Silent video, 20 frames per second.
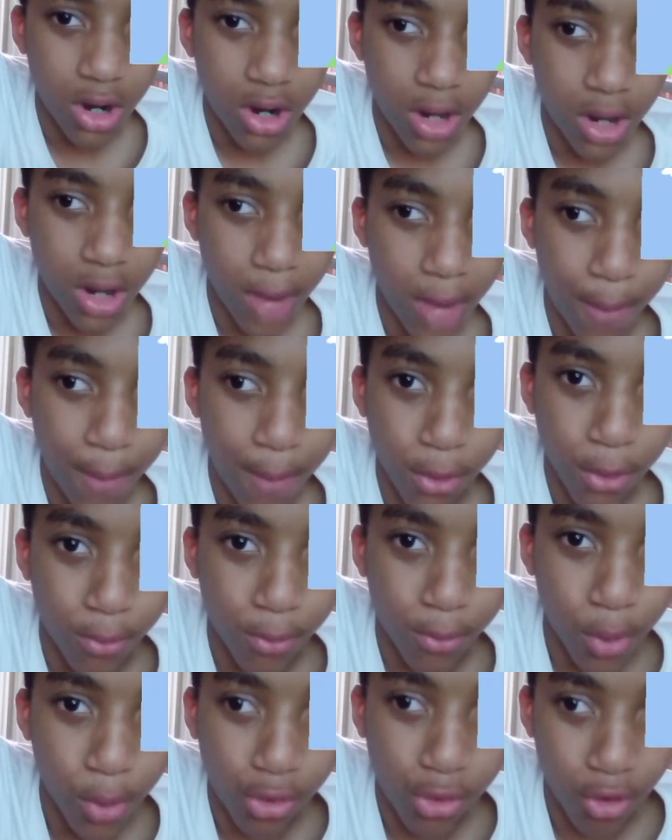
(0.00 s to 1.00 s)
Peppa's
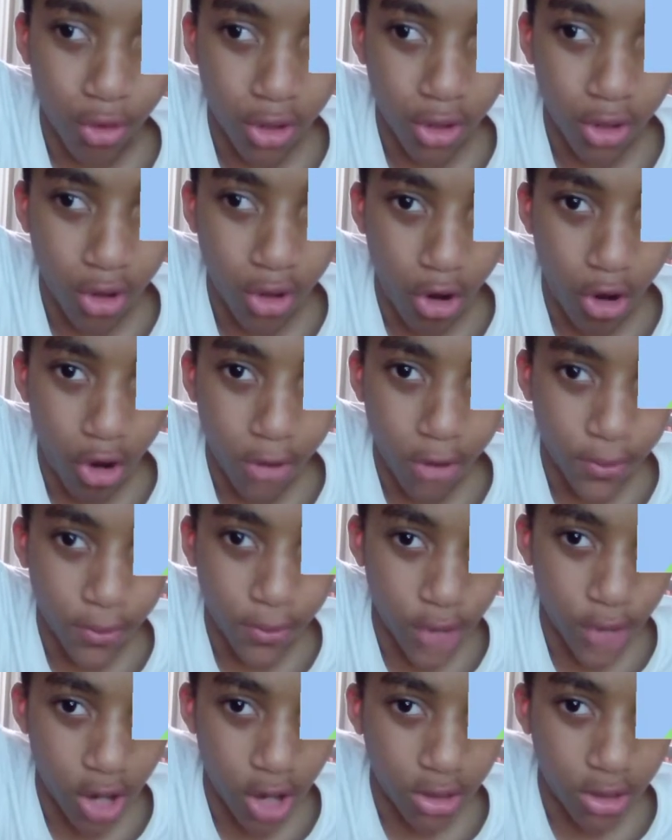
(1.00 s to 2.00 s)
boots aren't
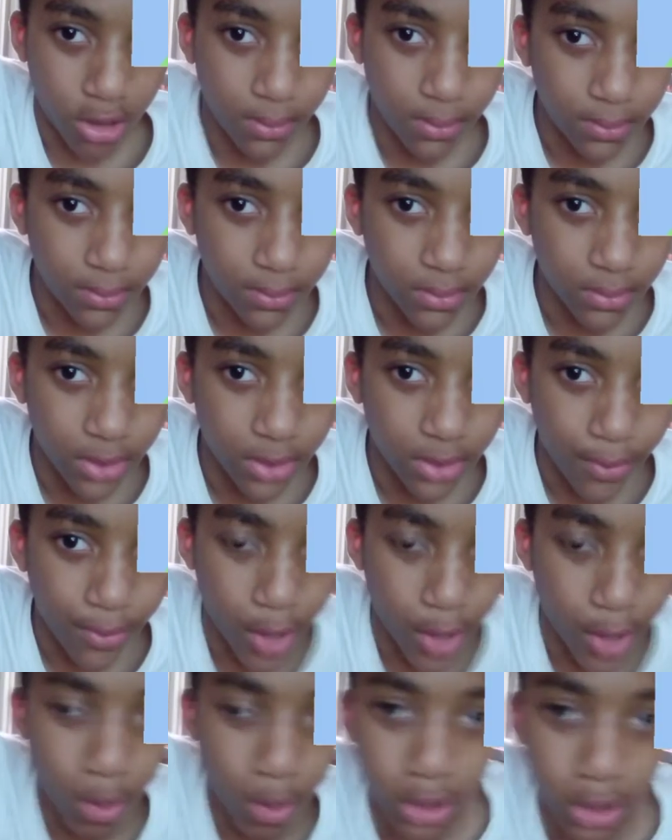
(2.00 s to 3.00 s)
aren't there.
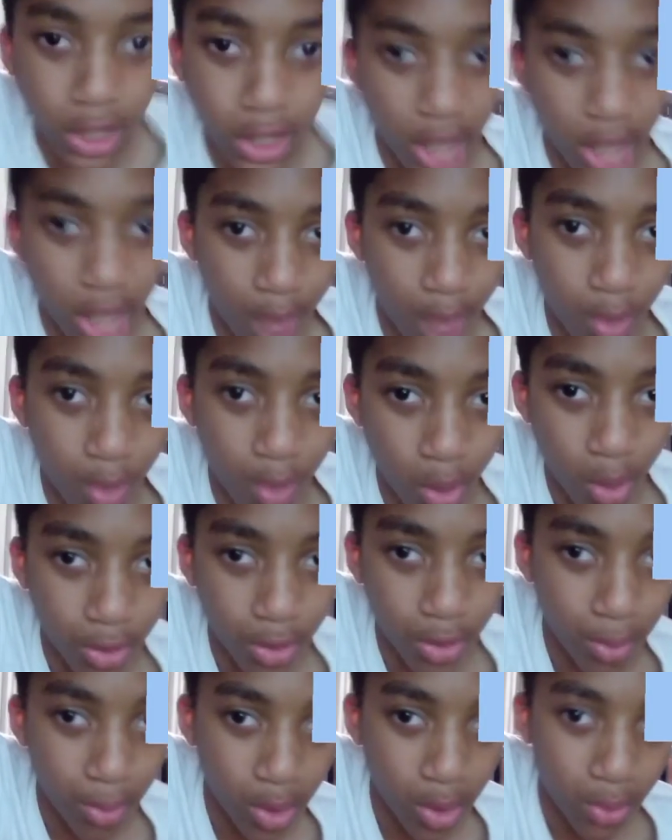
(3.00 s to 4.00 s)
They were looking everywhere
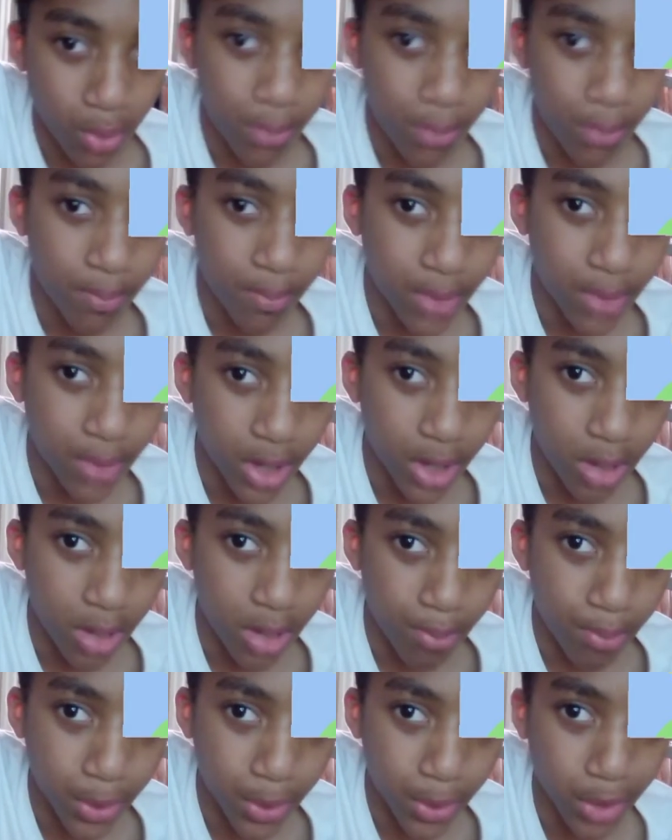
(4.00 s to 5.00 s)
in the moon,
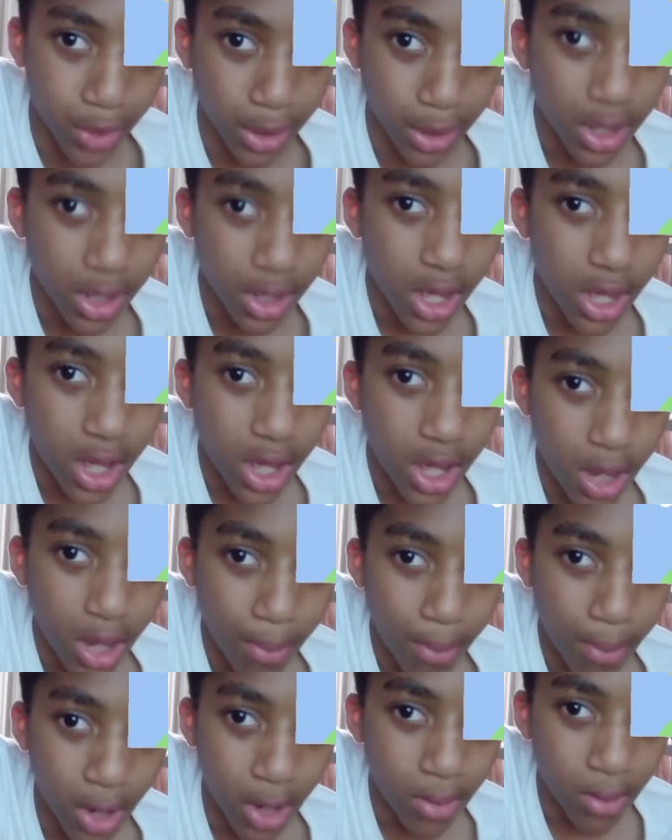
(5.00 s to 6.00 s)
but they
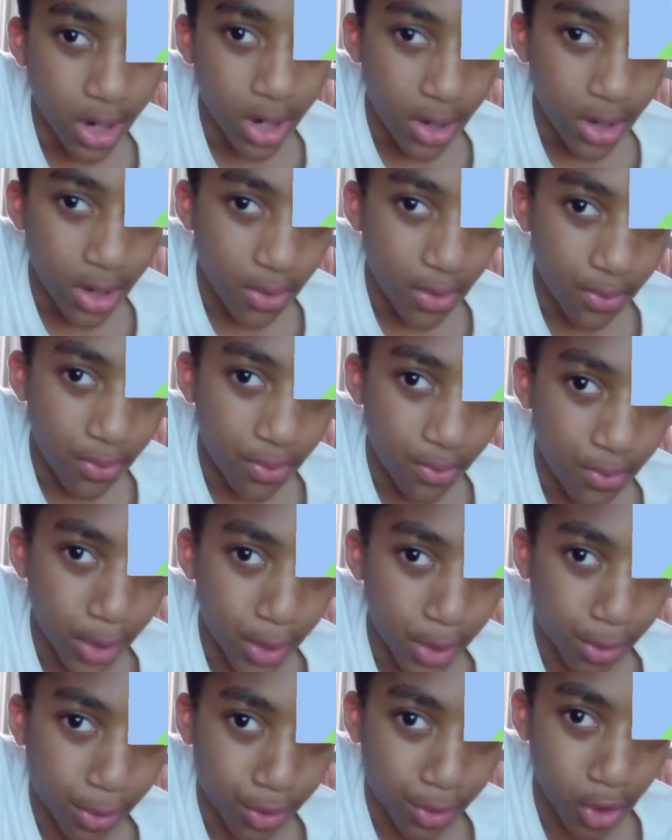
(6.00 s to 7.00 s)
but
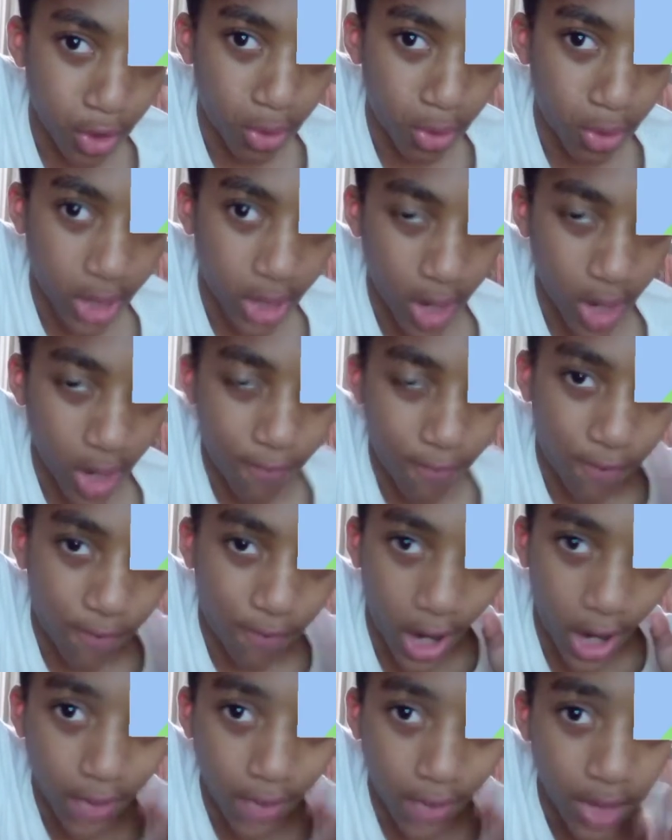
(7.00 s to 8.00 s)
they still can't
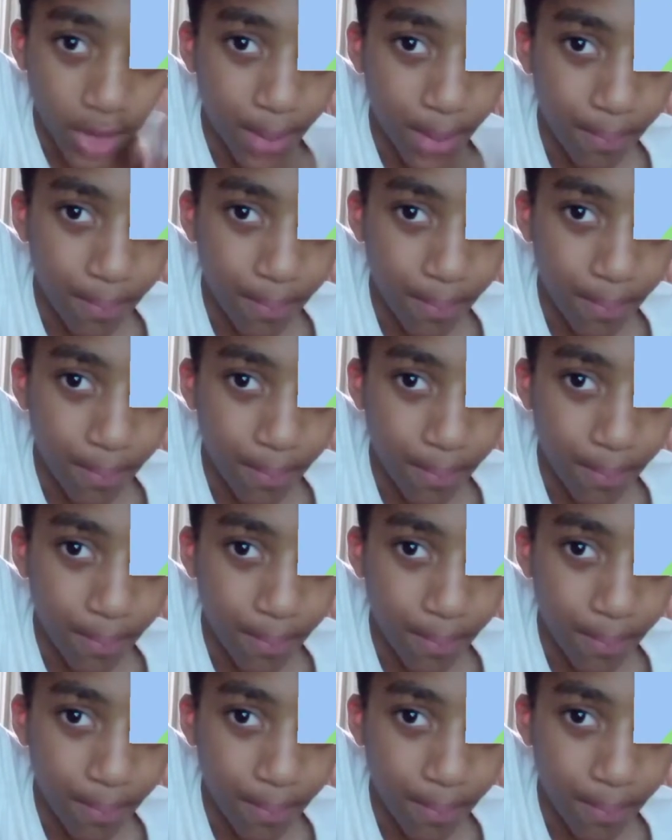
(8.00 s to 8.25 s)
find them.